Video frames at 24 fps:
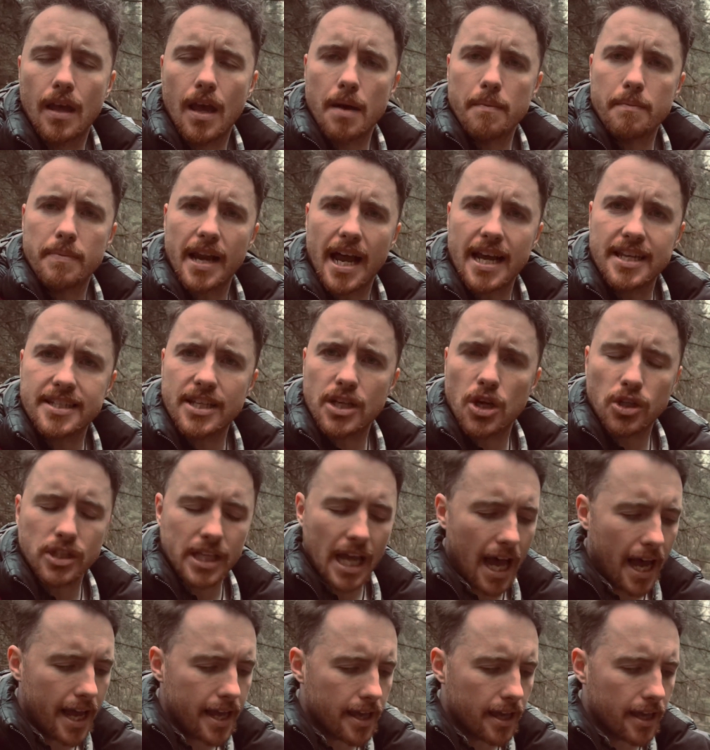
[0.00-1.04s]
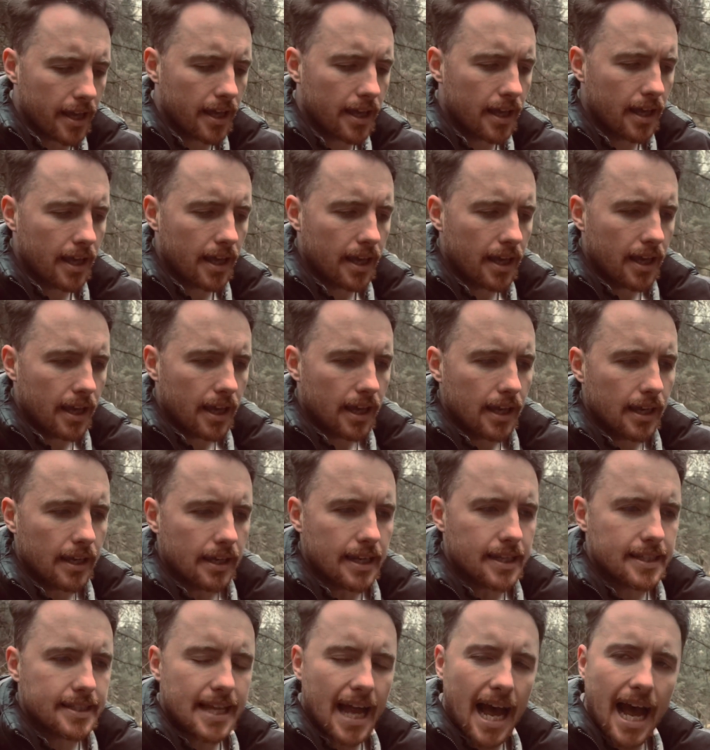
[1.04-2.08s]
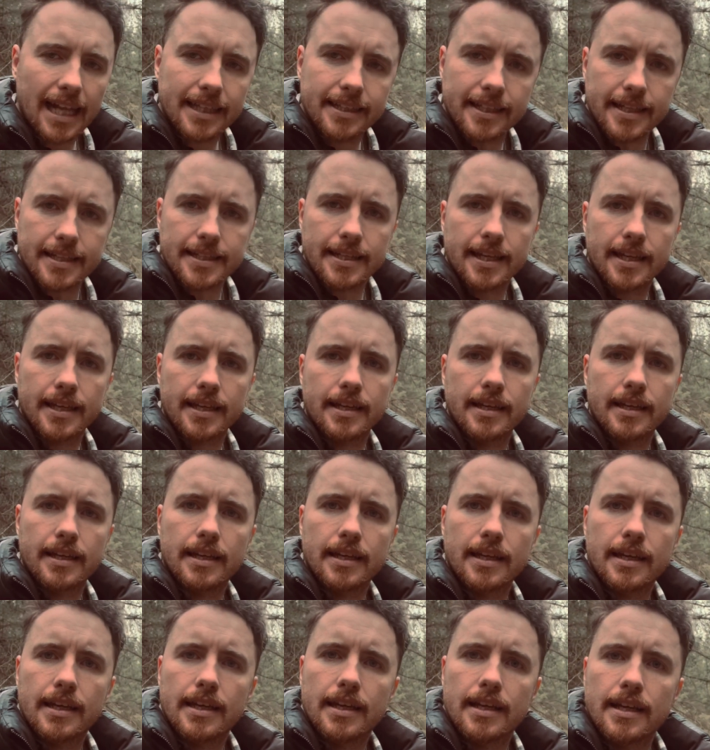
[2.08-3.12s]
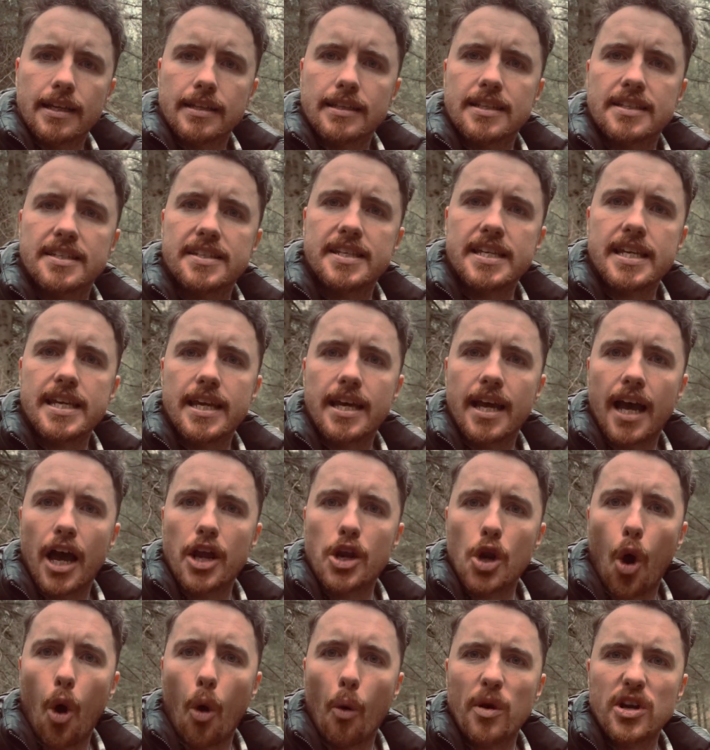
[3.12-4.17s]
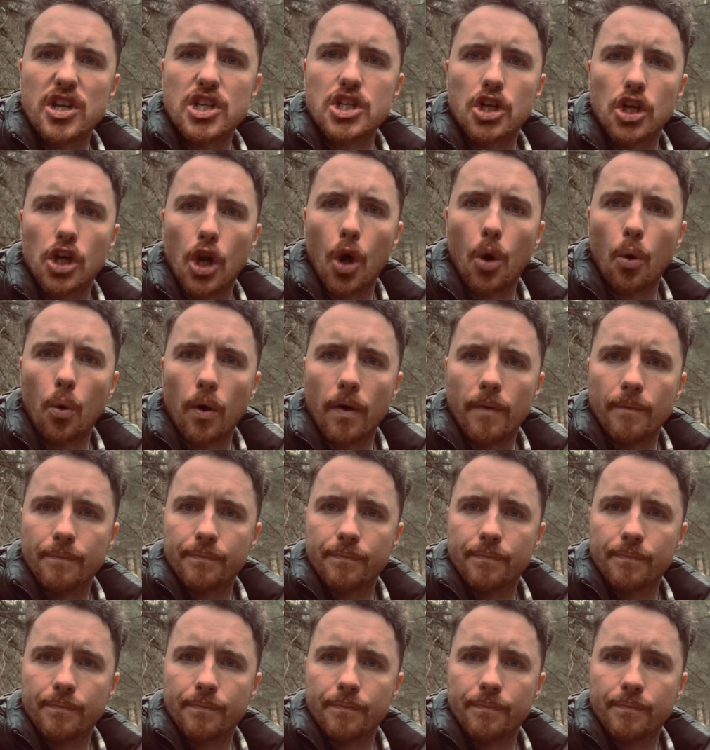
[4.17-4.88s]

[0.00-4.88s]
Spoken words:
But as they got higher, they started to see an orange glow,